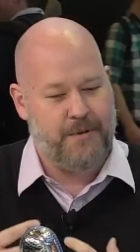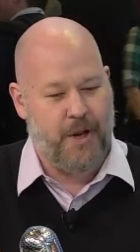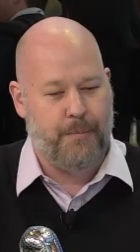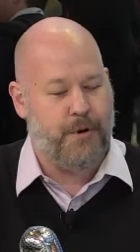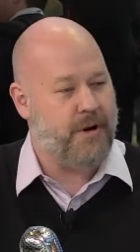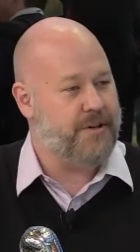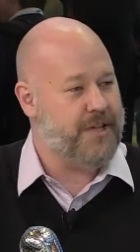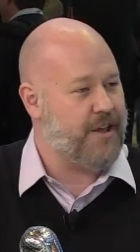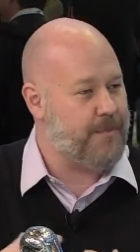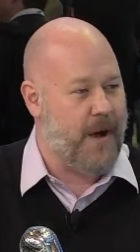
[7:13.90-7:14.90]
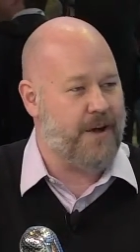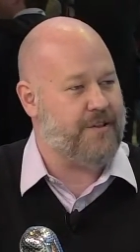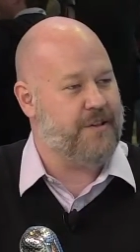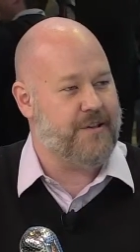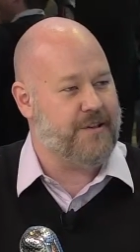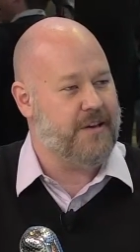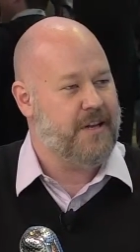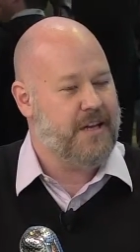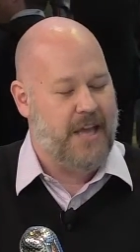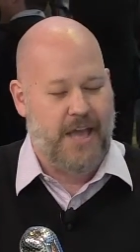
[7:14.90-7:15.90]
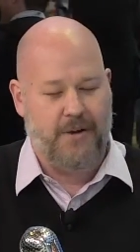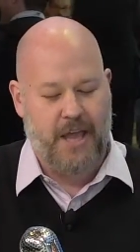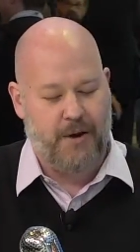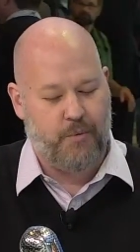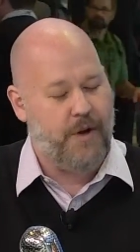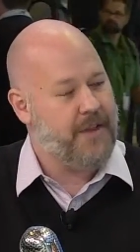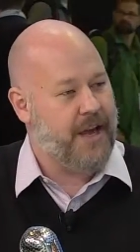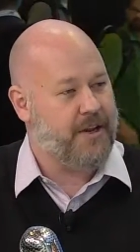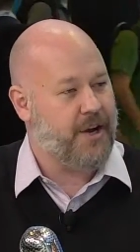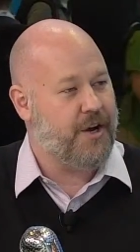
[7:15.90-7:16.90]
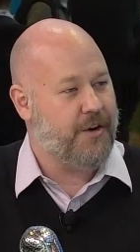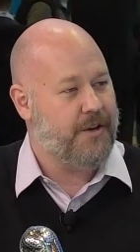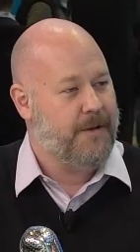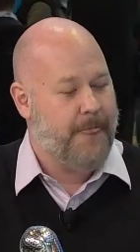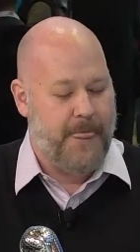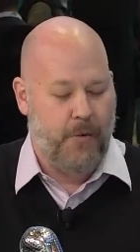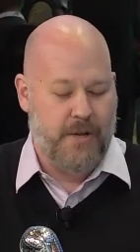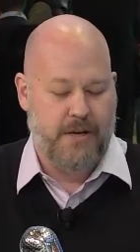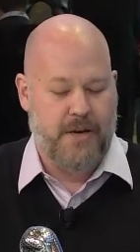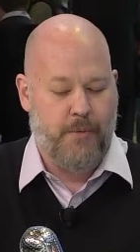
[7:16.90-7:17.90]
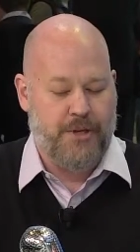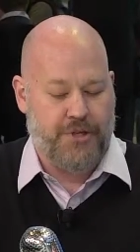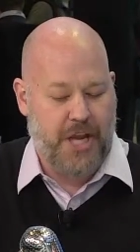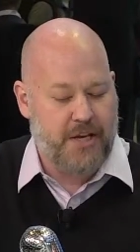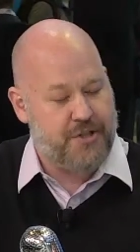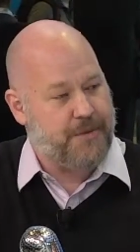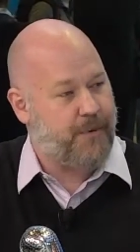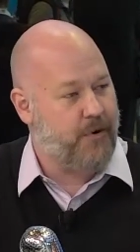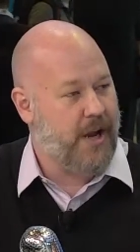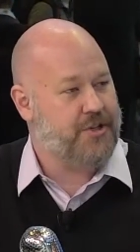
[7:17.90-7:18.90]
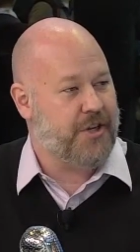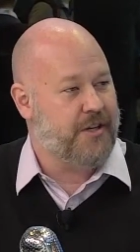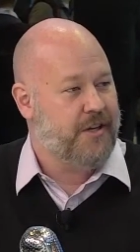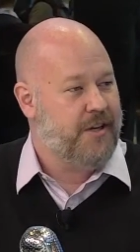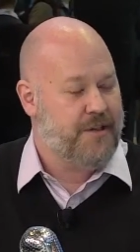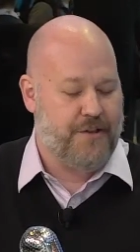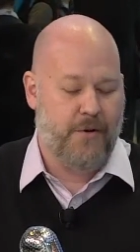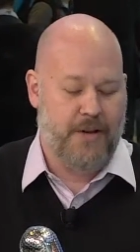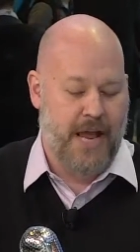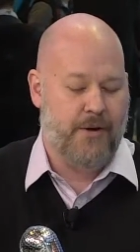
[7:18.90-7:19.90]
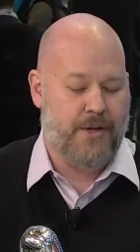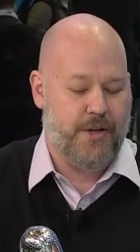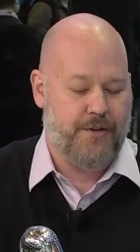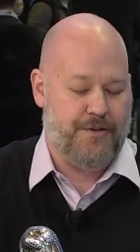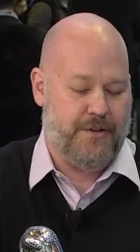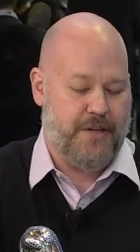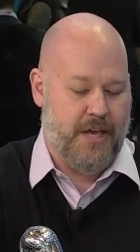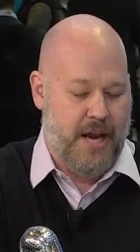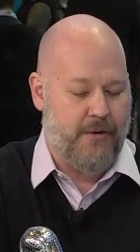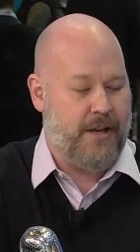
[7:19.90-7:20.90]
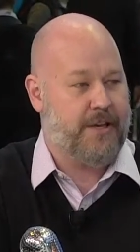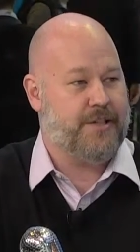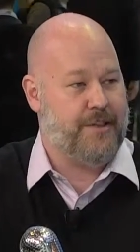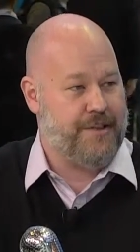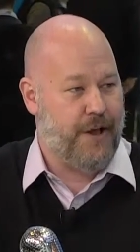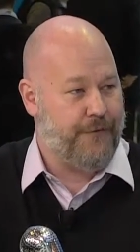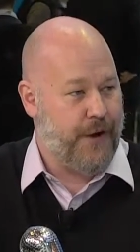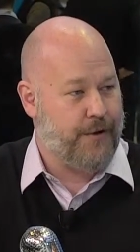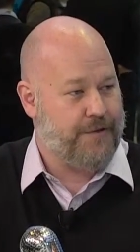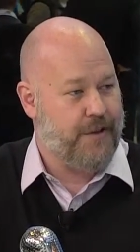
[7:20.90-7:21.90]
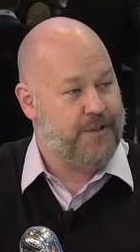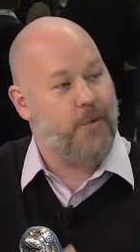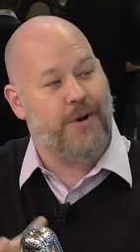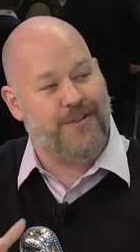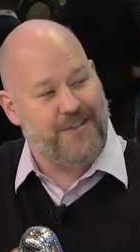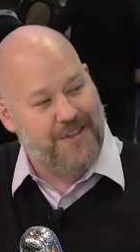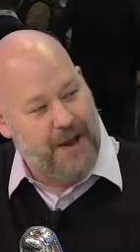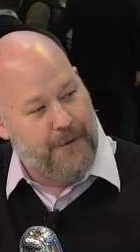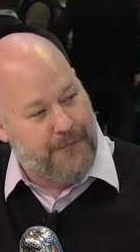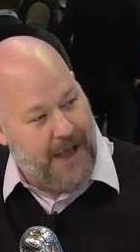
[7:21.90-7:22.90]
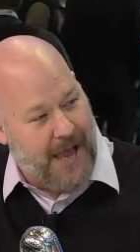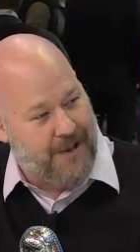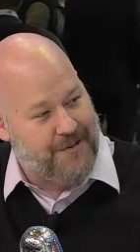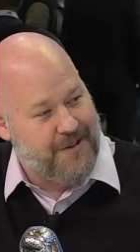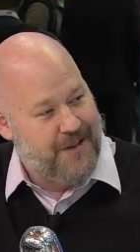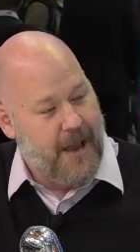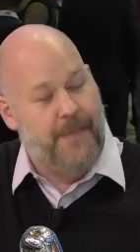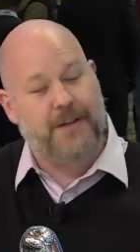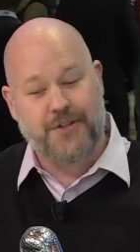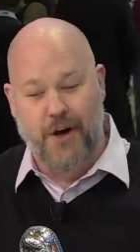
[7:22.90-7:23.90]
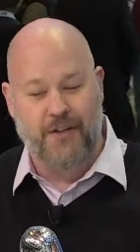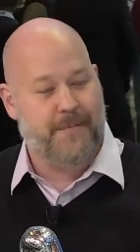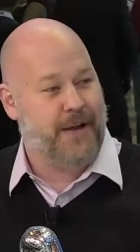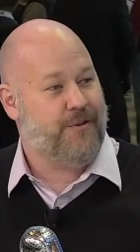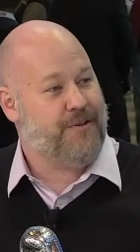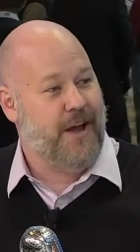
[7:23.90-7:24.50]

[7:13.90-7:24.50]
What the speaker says: put it on test boxes and run that code. That we changed the progression, so now it goes Canary to self-host to Windows Insider Fast, and then to all of Microsoft.